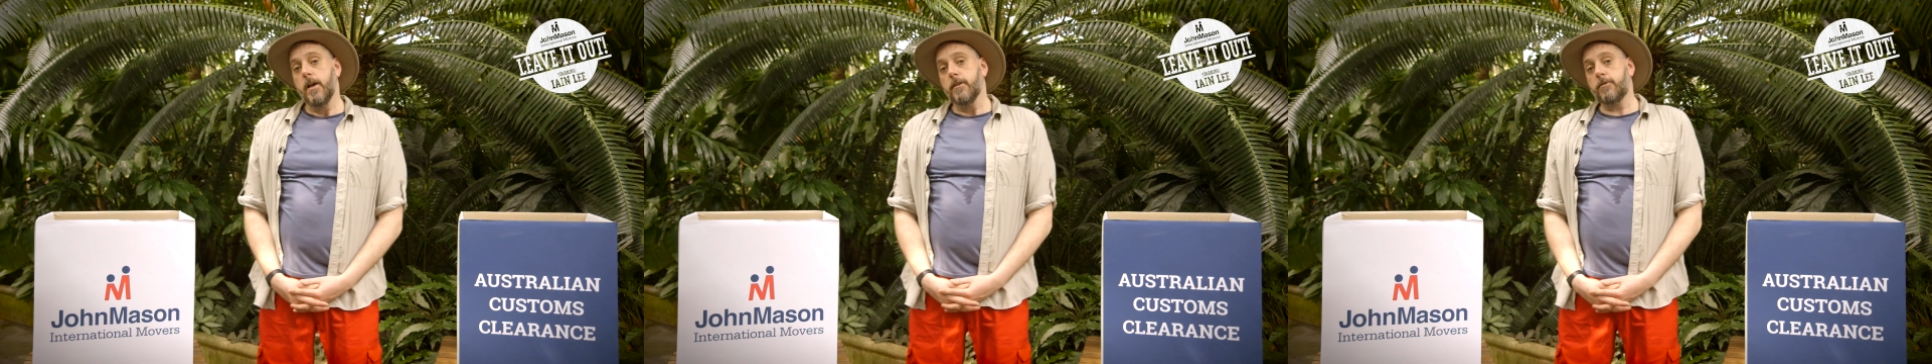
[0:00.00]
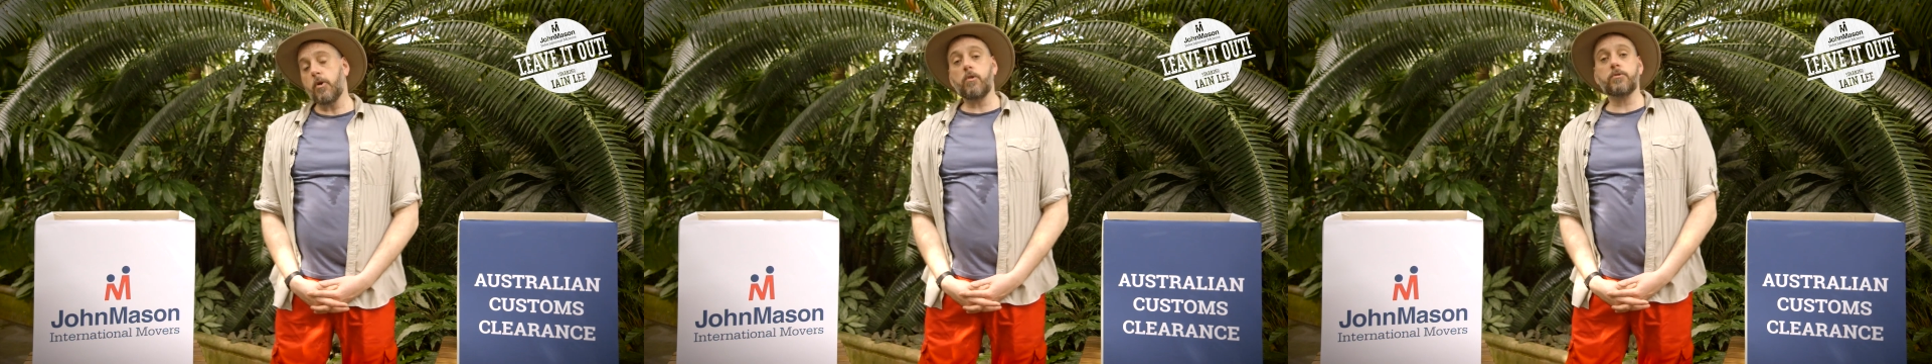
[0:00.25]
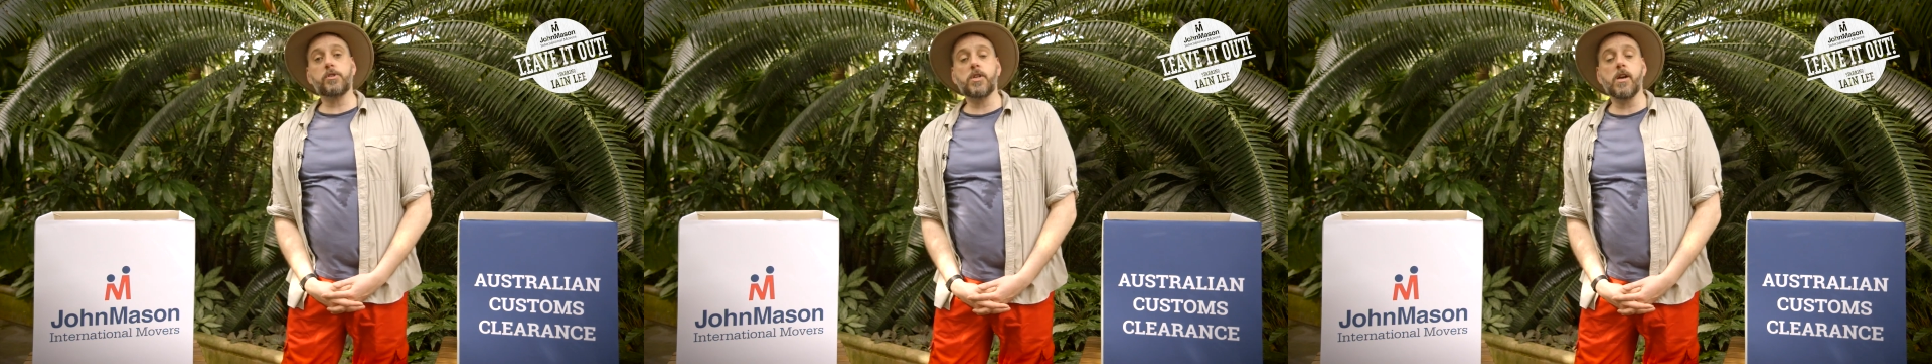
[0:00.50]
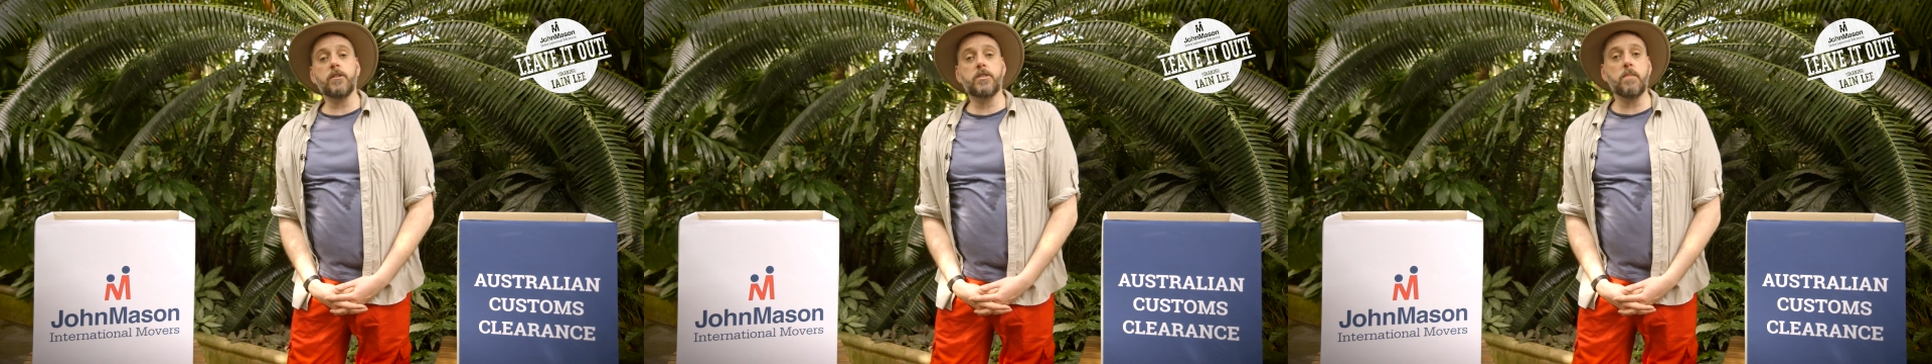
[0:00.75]
thoughts
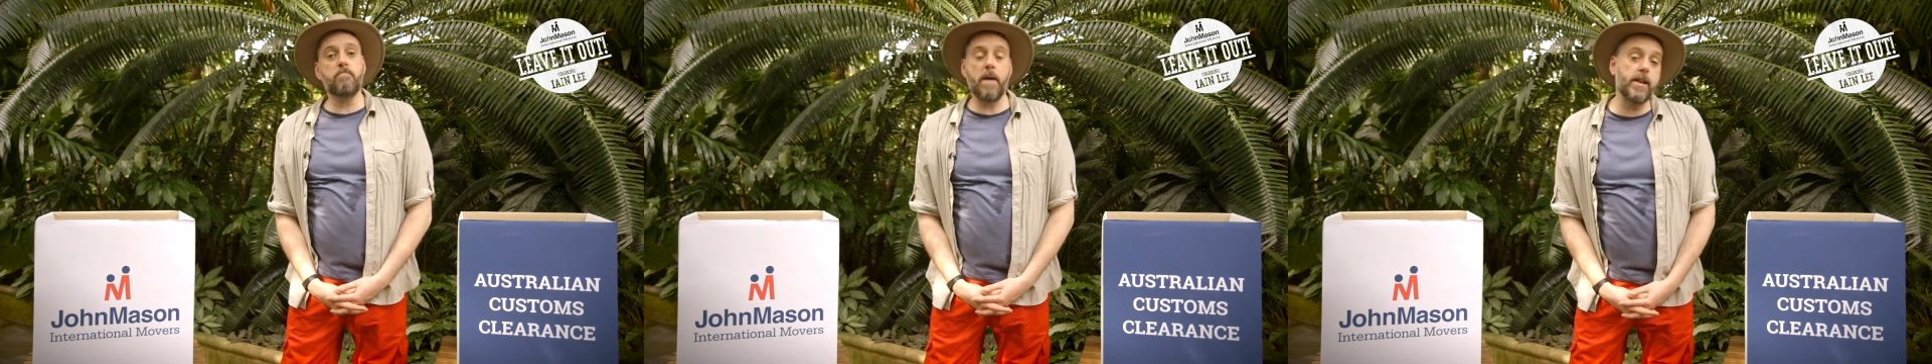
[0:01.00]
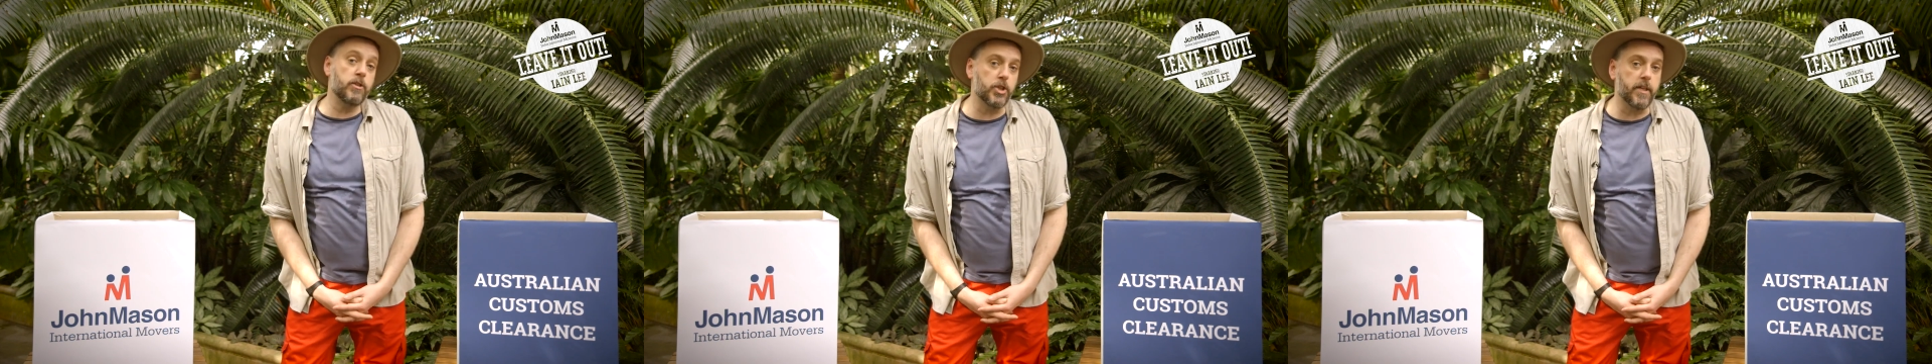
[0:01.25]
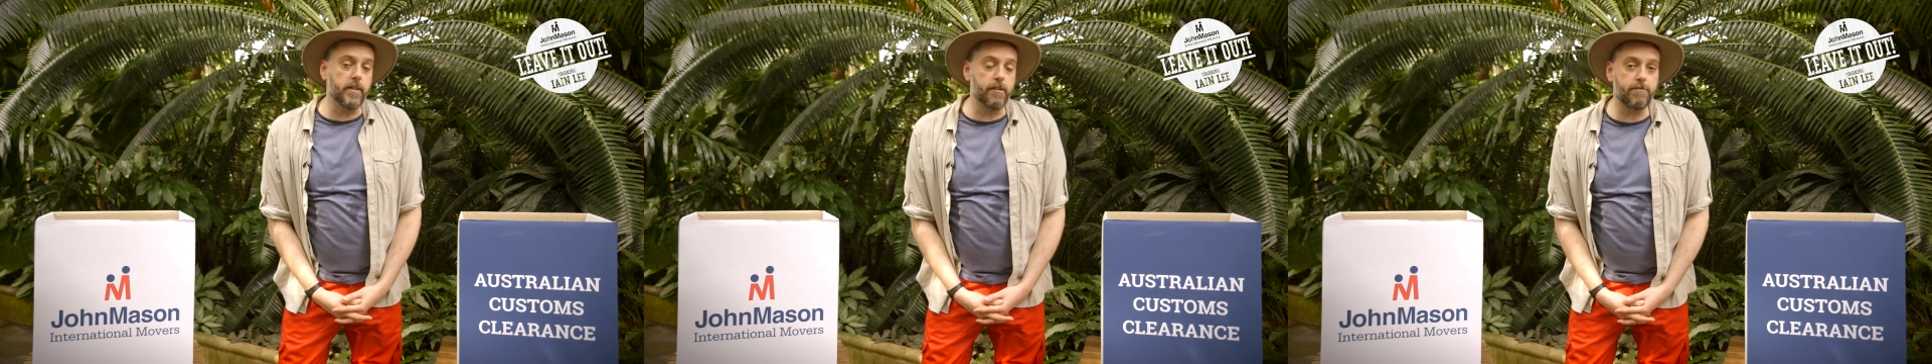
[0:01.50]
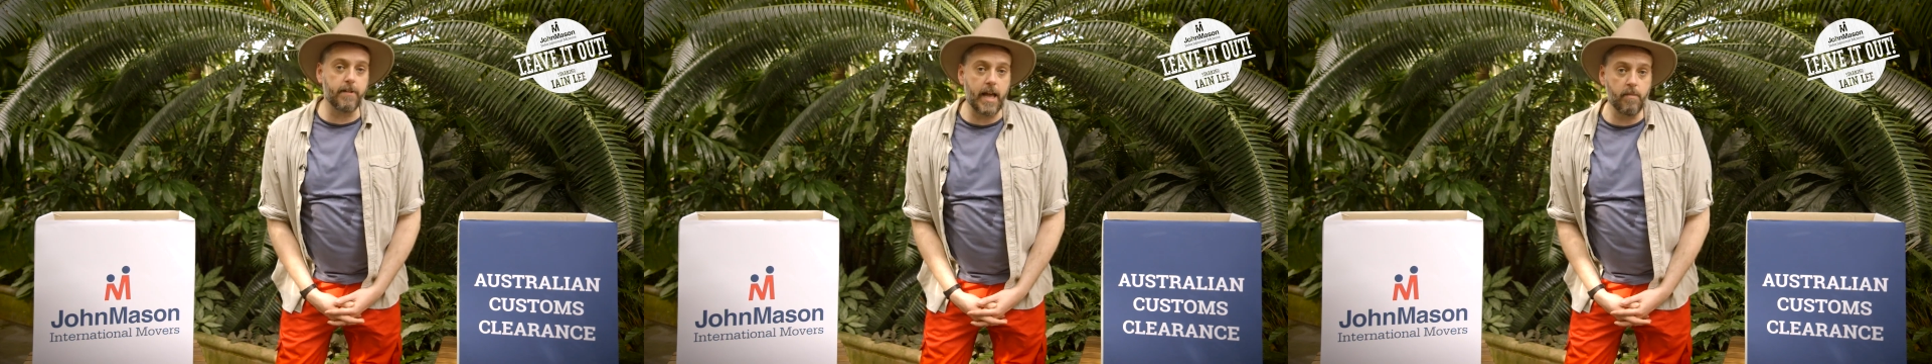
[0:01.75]
turn to Benji, the
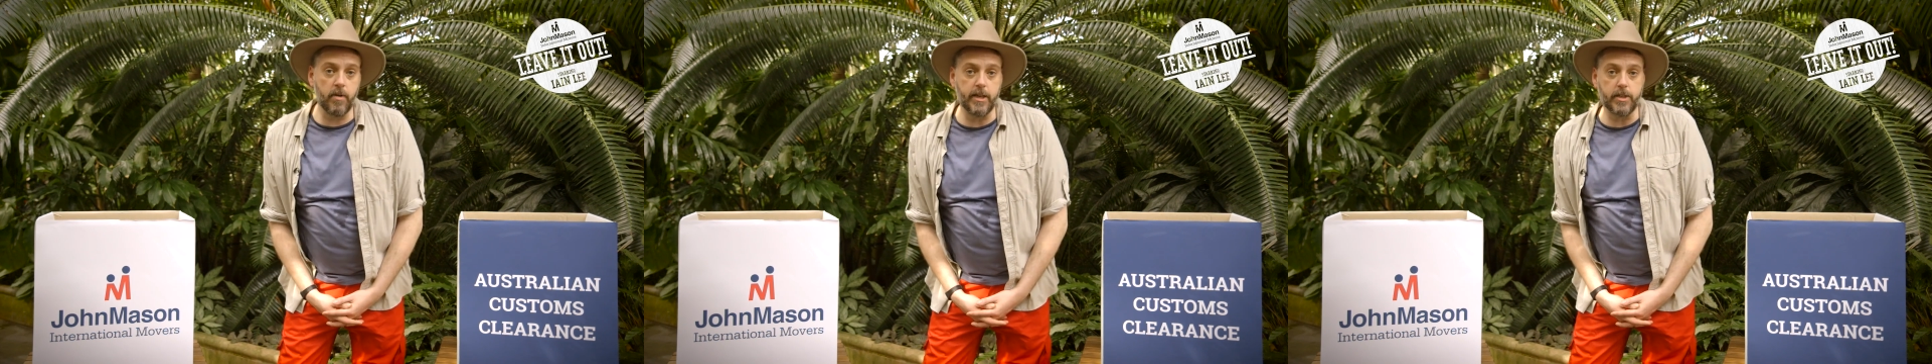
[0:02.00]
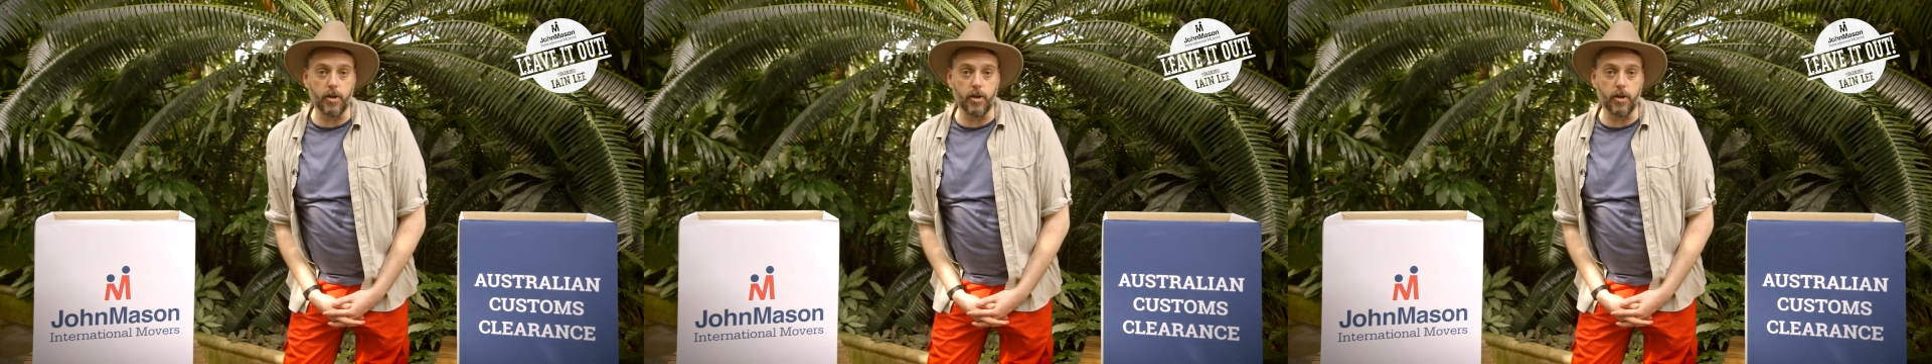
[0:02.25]
family